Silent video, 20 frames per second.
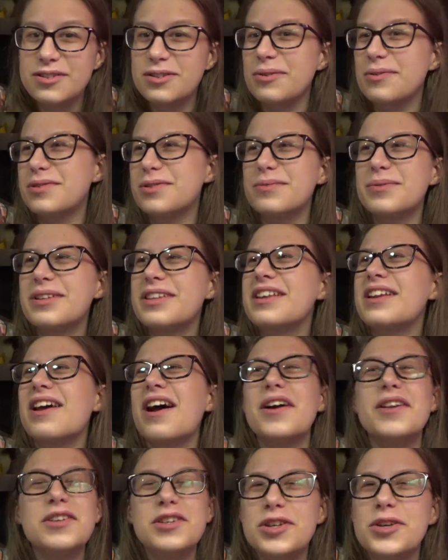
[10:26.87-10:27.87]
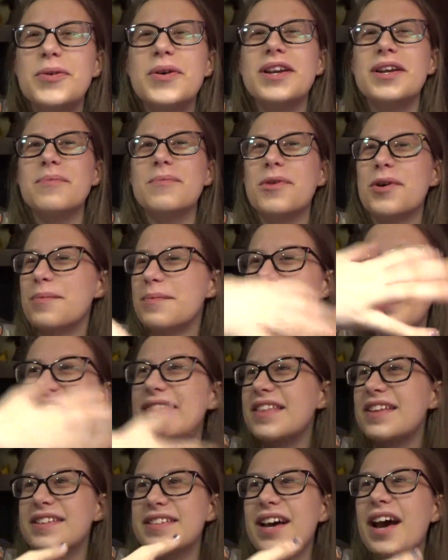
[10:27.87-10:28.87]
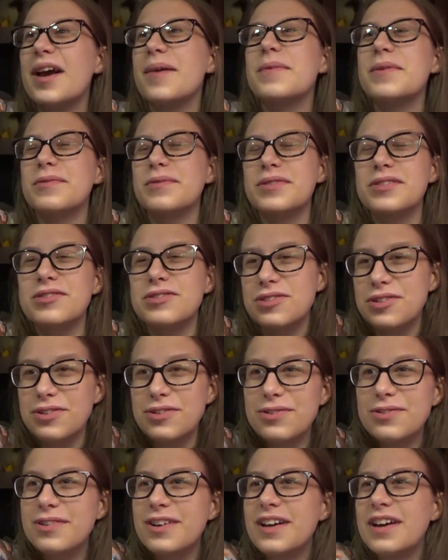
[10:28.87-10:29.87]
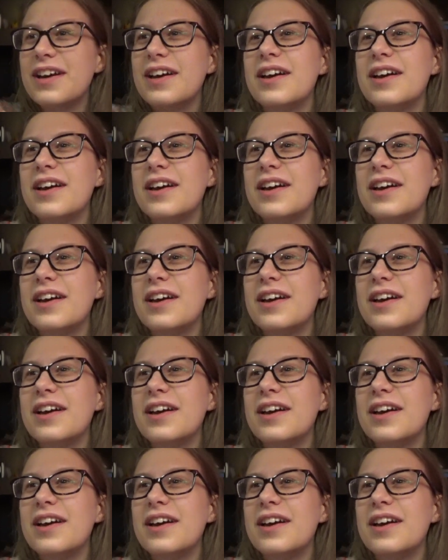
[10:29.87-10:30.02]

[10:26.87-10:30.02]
so it's really not new anymore, but at the time it was new.